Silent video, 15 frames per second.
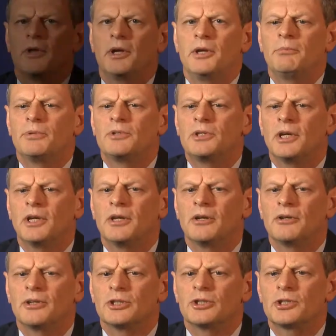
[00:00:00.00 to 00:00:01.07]
In
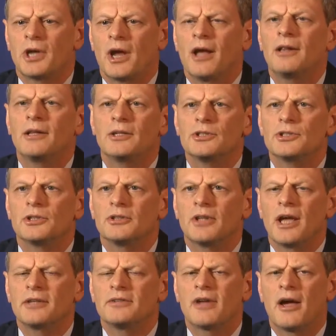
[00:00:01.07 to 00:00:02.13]
particular, the challenge at
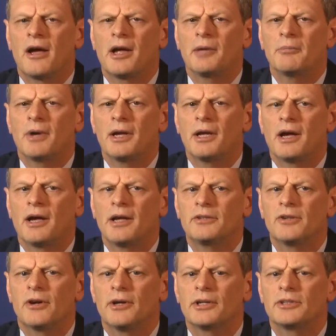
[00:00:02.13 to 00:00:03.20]
that time, I
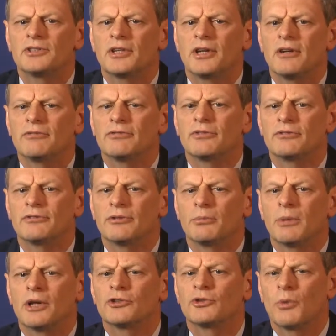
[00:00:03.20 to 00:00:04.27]
taught at Stanford for
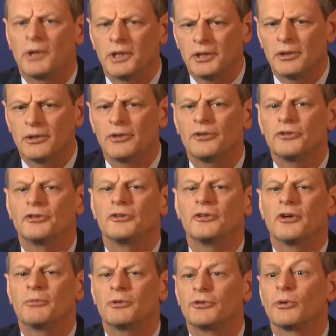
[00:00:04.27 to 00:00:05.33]
about 20 years, and
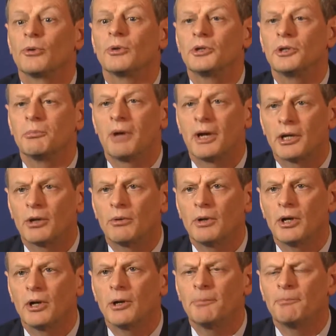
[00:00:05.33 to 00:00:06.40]
that was early in my
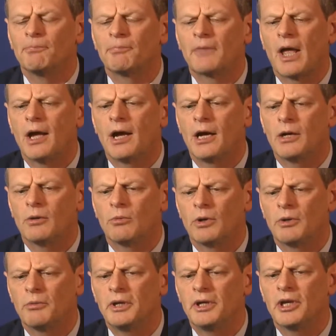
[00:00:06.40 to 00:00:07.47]
career
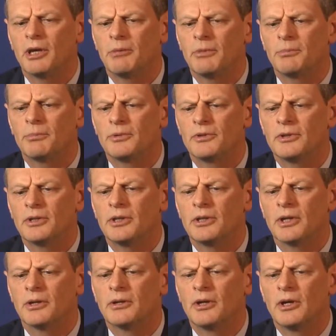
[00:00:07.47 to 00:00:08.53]
when we came up with
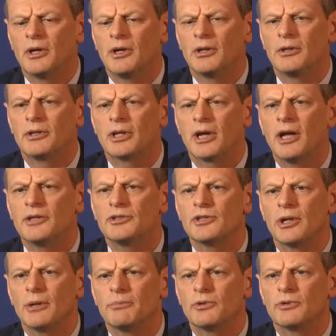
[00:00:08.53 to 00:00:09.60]
the
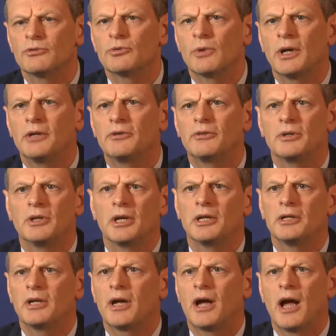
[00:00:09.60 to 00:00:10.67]
concept of trying to
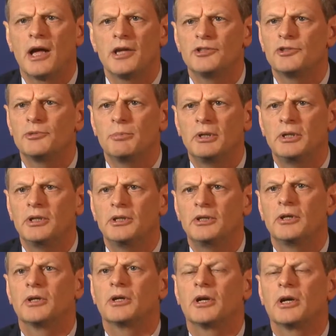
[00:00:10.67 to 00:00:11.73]
get high-speed